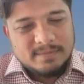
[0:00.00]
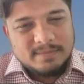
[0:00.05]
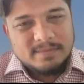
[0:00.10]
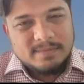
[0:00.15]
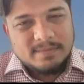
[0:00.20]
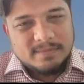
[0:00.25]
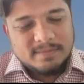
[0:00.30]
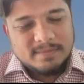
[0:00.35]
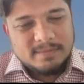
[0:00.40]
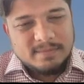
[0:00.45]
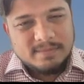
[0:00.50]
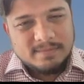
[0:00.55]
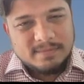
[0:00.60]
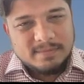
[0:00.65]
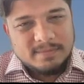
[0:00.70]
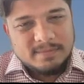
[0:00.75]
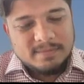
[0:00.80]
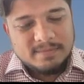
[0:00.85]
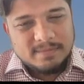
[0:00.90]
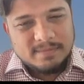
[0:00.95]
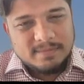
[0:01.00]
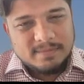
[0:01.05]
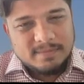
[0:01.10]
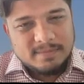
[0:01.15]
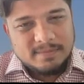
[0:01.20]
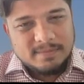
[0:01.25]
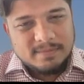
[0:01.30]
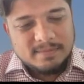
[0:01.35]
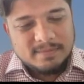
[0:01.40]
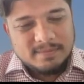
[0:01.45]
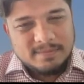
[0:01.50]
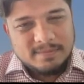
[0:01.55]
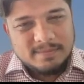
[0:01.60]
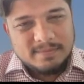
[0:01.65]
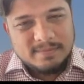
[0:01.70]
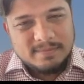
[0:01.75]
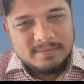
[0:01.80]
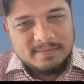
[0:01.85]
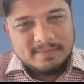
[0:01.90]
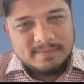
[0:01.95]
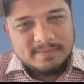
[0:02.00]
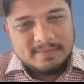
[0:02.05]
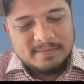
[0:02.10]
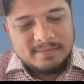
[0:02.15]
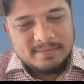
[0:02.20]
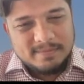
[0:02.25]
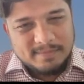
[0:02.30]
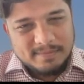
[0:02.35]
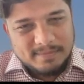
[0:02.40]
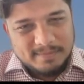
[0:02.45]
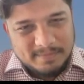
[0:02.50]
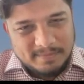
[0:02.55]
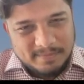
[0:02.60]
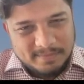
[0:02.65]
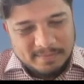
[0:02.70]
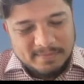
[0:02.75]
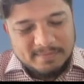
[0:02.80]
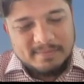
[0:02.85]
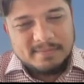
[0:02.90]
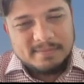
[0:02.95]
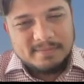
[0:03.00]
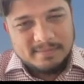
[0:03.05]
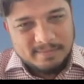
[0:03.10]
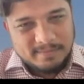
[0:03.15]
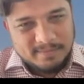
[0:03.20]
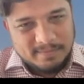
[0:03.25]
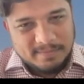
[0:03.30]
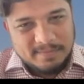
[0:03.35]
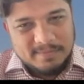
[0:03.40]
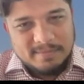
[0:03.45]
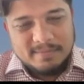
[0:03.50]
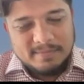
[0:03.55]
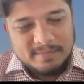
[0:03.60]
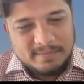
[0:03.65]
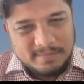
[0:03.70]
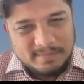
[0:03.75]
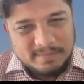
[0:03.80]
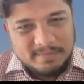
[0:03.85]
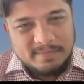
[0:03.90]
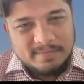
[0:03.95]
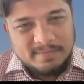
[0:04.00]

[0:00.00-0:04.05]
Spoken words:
(not speaking)